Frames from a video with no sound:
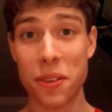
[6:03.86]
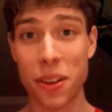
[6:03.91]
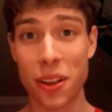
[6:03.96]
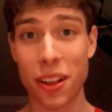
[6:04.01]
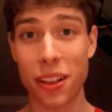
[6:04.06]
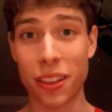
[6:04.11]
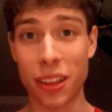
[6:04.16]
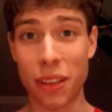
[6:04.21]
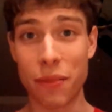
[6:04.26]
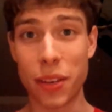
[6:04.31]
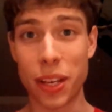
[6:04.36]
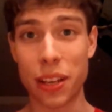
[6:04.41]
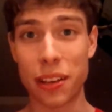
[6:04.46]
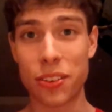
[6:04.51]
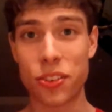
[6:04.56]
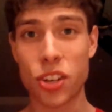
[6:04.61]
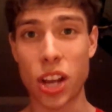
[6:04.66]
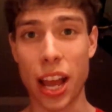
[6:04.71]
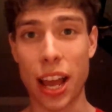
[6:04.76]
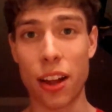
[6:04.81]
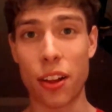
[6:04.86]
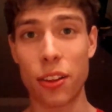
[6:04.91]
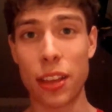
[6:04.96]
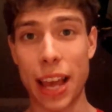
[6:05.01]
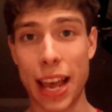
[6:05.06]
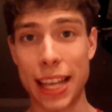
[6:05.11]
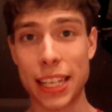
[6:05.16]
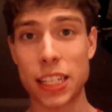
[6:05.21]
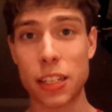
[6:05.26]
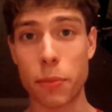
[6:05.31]
a living child
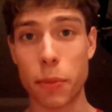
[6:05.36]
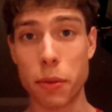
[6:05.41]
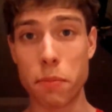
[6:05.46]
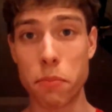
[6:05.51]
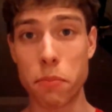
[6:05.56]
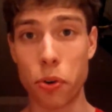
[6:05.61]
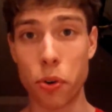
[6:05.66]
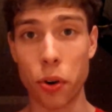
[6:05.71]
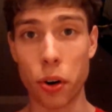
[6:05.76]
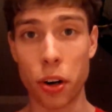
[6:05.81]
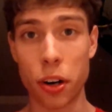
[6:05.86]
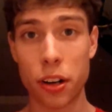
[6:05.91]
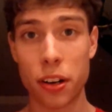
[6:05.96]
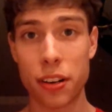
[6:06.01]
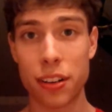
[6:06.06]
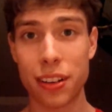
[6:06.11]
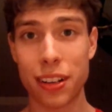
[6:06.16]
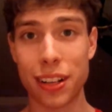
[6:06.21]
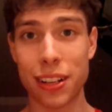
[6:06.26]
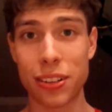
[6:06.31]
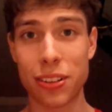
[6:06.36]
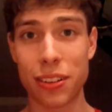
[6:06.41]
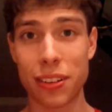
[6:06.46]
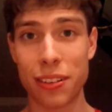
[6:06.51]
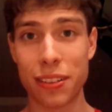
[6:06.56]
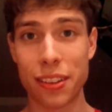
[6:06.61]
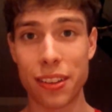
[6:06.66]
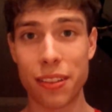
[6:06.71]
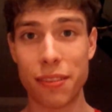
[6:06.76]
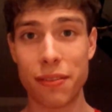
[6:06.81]
has to be born
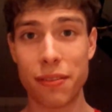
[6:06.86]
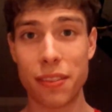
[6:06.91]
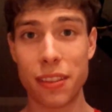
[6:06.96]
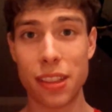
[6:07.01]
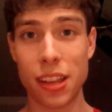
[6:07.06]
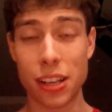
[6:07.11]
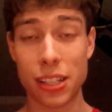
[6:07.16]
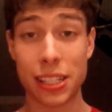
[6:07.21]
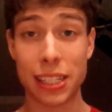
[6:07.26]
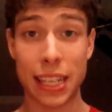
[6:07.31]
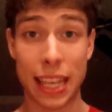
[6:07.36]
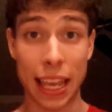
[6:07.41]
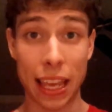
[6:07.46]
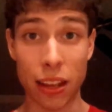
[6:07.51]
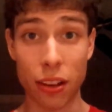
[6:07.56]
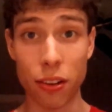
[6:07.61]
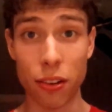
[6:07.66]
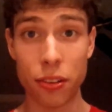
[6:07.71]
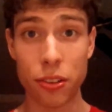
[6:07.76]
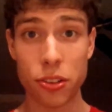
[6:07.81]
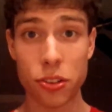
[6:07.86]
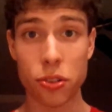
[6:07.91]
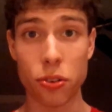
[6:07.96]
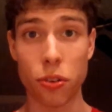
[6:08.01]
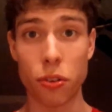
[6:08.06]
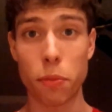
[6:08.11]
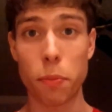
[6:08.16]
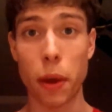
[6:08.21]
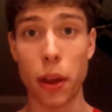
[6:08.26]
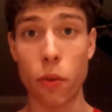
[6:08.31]
and thus killed,
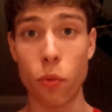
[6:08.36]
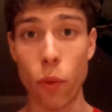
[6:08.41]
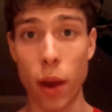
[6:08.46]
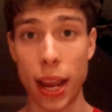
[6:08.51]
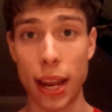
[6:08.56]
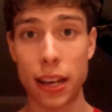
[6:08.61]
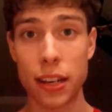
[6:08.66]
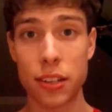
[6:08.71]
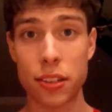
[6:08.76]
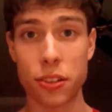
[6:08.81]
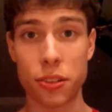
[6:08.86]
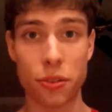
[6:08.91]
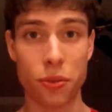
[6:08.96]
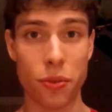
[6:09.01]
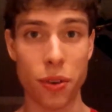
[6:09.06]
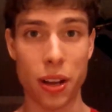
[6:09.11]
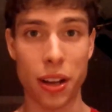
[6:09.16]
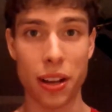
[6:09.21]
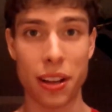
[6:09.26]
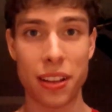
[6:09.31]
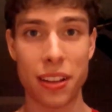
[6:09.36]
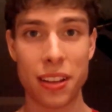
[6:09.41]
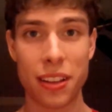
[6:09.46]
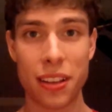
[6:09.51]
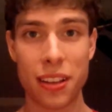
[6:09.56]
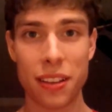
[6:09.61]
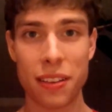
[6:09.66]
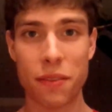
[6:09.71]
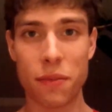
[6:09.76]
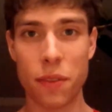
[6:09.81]
sold by weight to
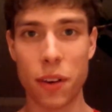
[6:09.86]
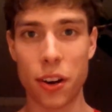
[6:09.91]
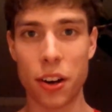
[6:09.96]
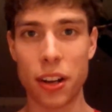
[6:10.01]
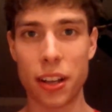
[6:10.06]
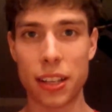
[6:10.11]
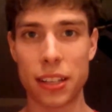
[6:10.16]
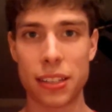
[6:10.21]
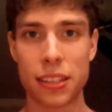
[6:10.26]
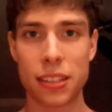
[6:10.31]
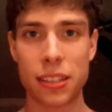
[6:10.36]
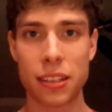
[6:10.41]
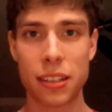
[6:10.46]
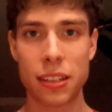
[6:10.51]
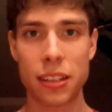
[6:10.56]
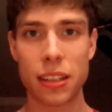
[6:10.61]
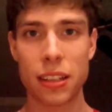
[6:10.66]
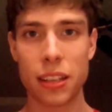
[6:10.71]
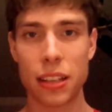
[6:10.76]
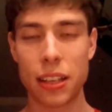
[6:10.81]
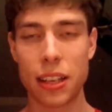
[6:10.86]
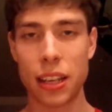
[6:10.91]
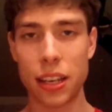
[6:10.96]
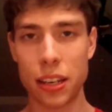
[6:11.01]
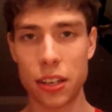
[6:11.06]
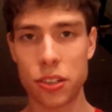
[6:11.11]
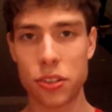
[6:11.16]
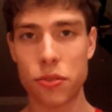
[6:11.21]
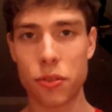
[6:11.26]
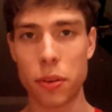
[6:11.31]
various
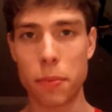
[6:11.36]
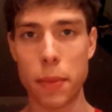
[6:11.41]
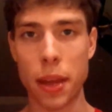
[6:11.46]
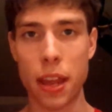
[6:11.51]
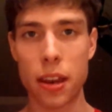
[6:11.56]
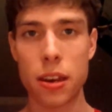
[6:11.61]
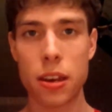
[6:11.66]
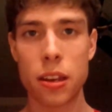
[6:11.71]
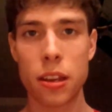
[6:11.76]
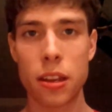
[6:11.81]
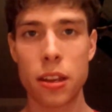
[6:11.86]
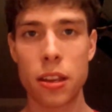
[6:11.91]
industry men.